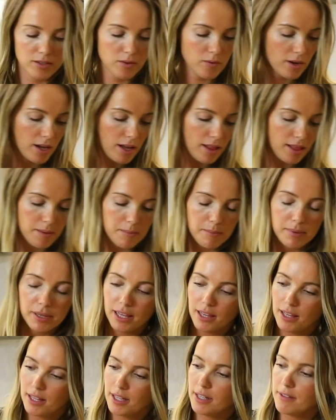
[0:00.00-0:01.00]
So I'll
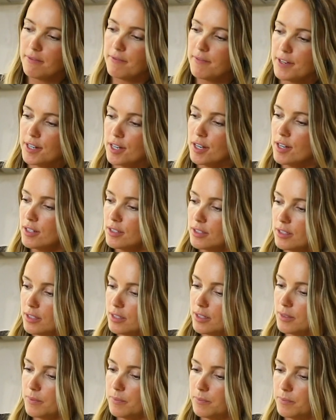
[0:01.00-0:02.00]
unplug it
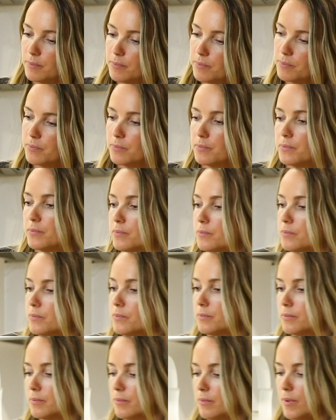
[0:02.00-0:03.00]
first. There
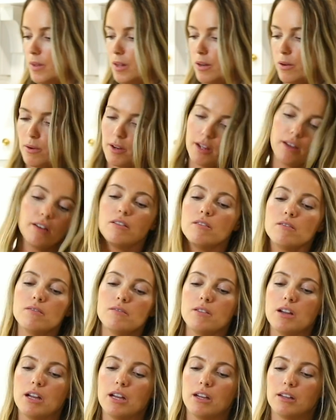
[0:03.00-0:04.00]
we
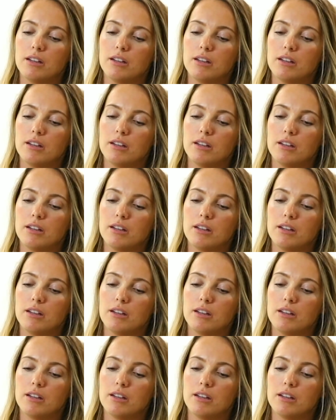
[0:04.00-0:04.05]
go.